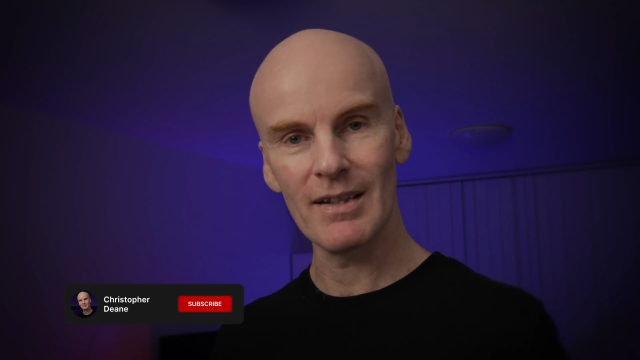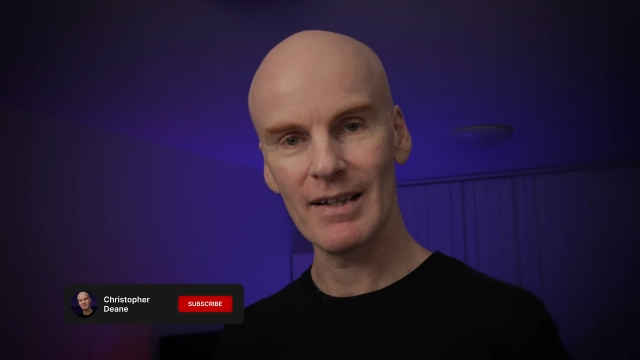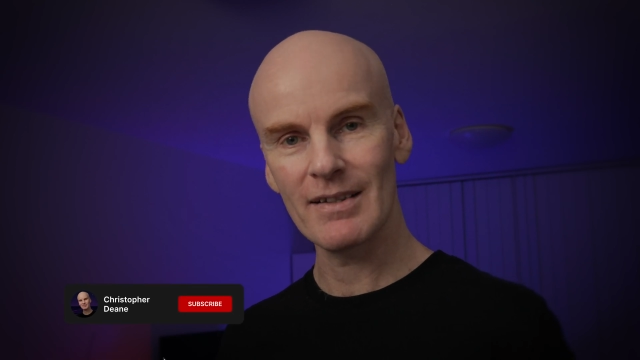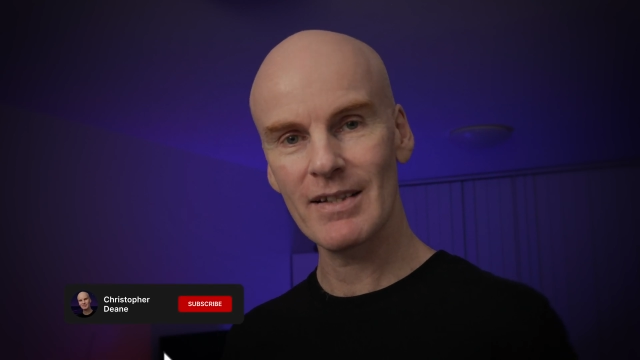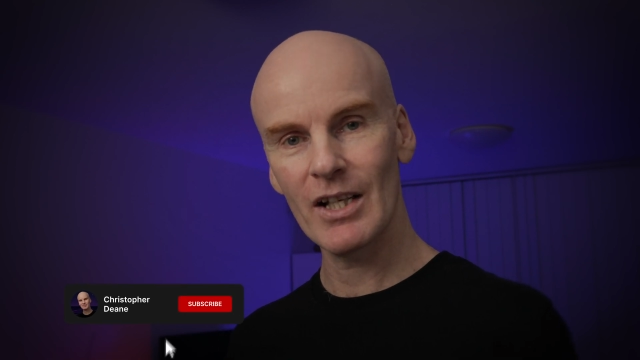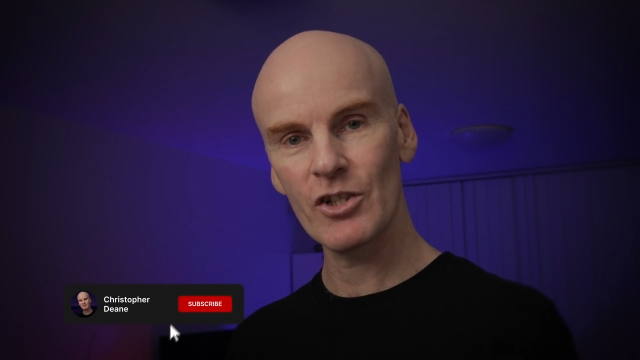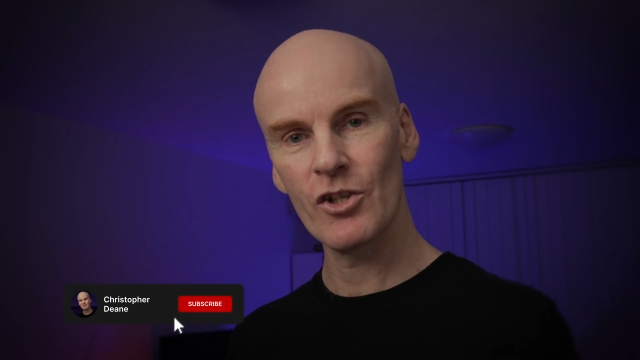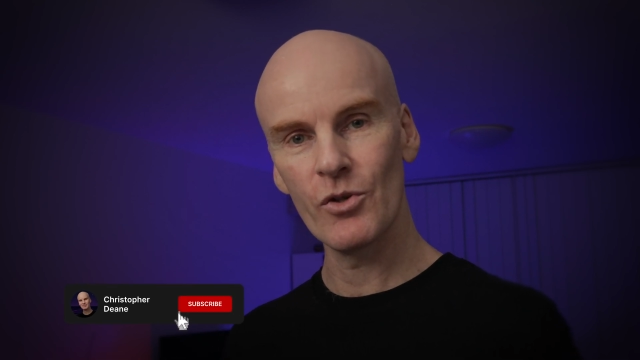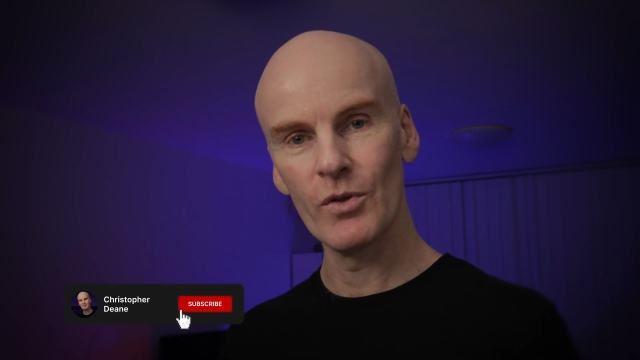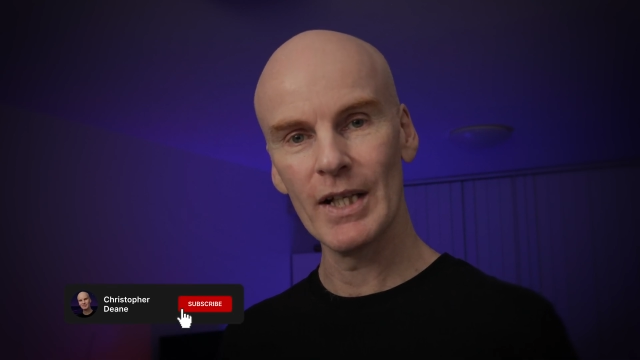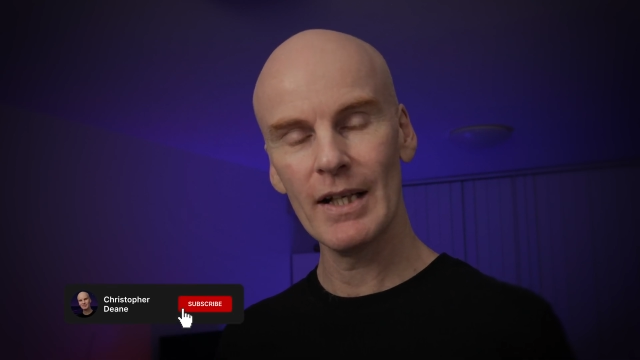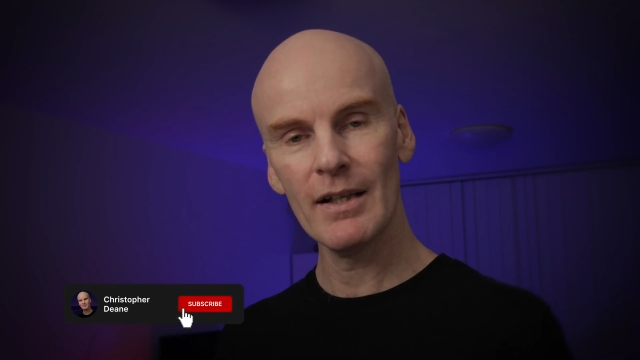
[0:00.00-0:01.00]
and extensions
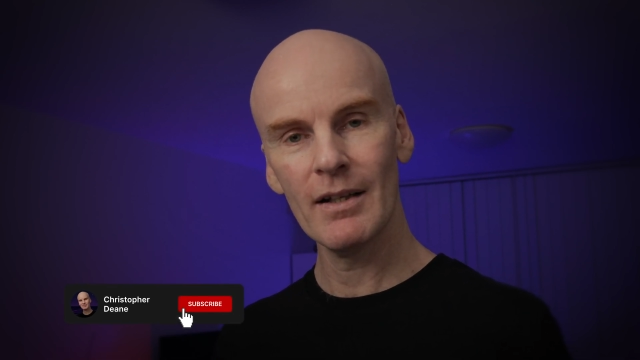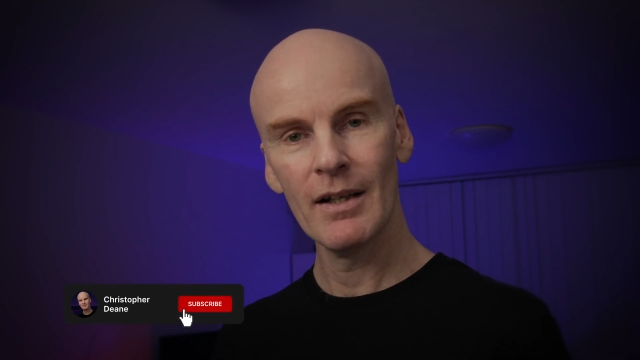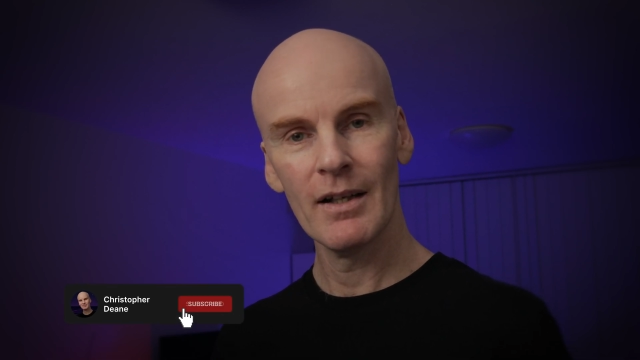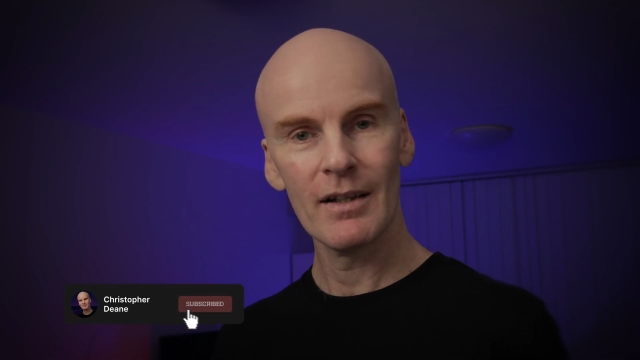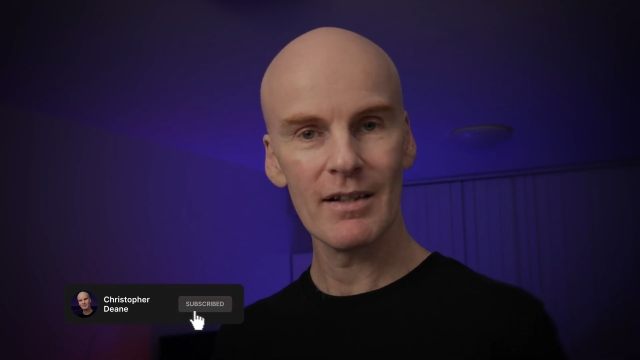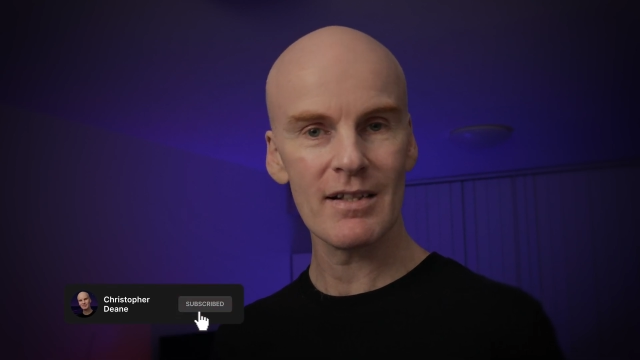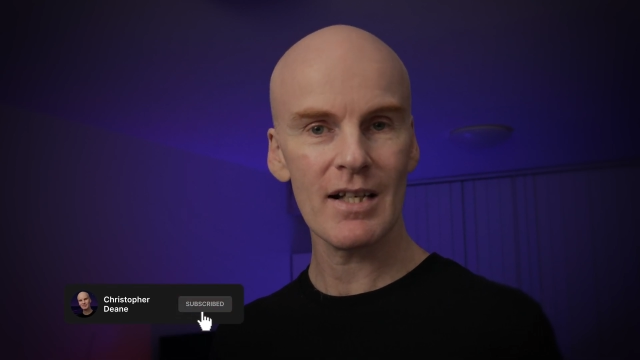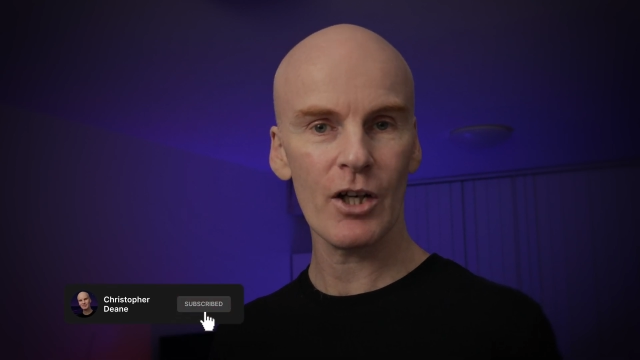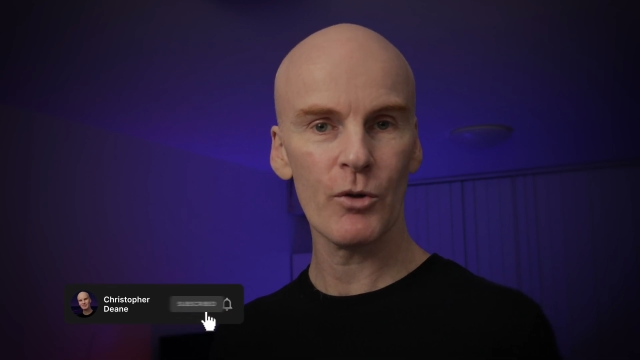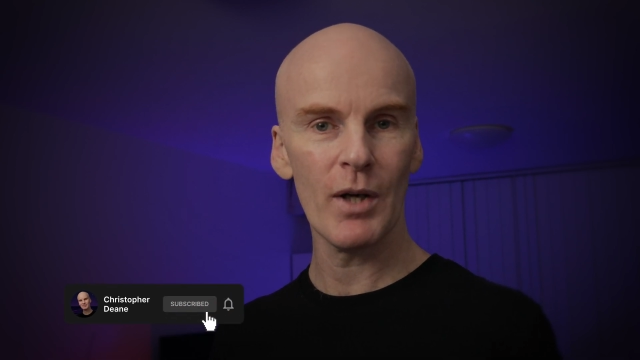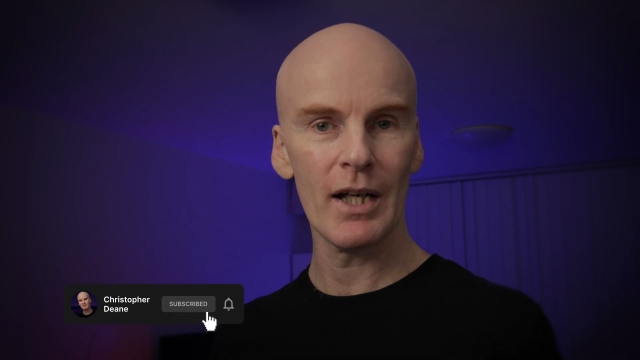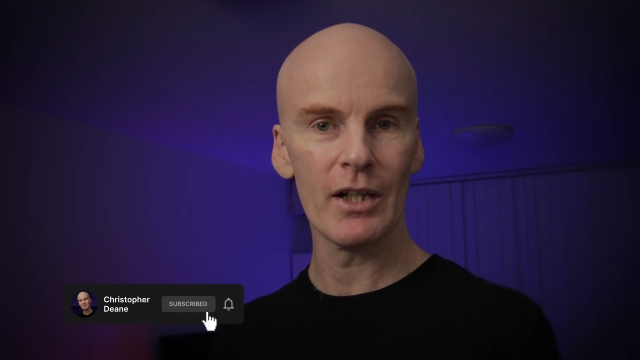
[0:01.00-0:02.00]
you need to start
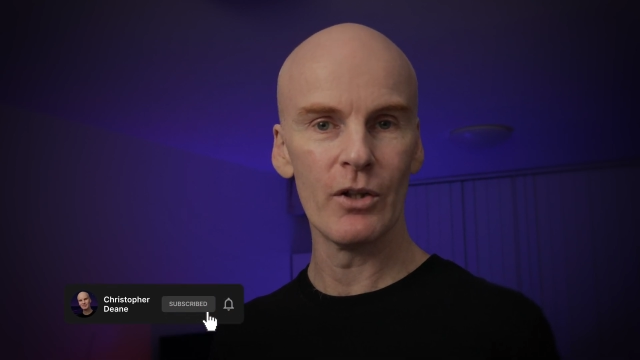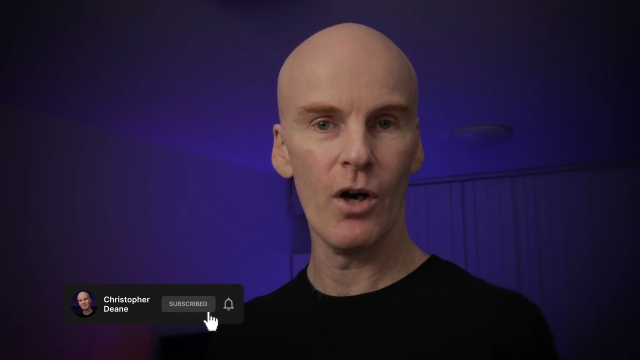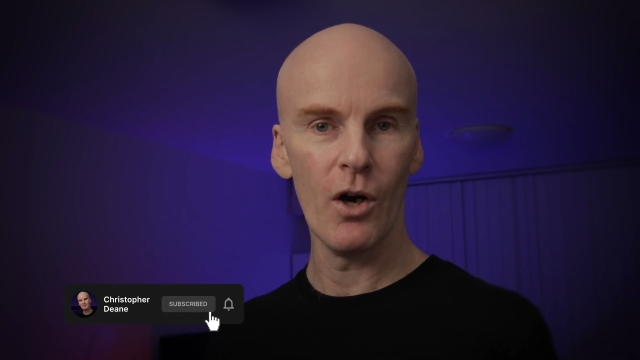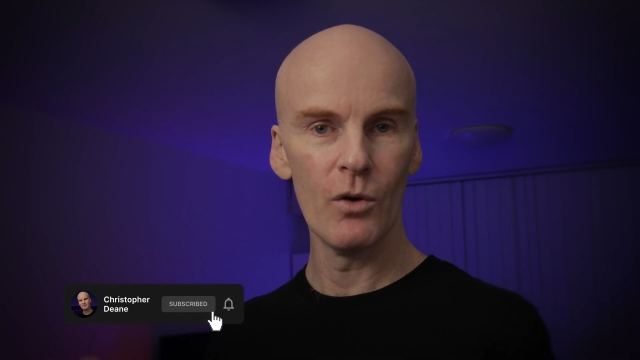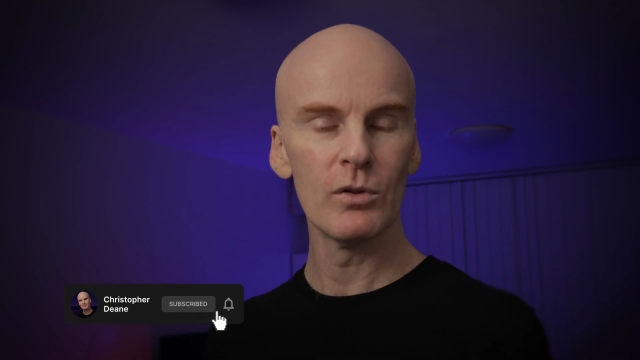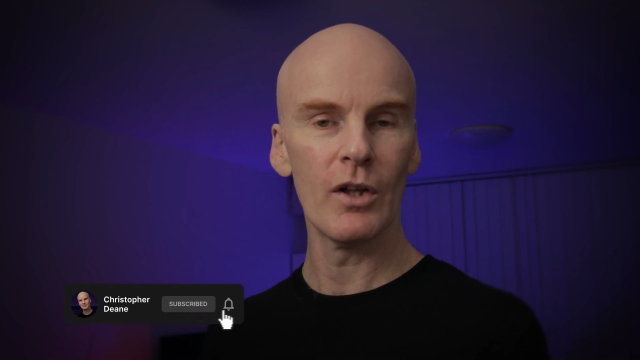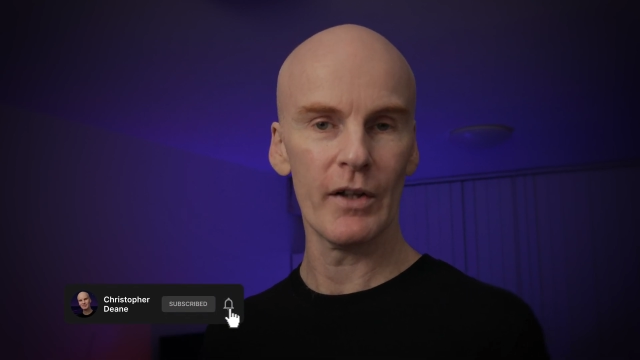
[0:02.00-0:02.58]
creating your own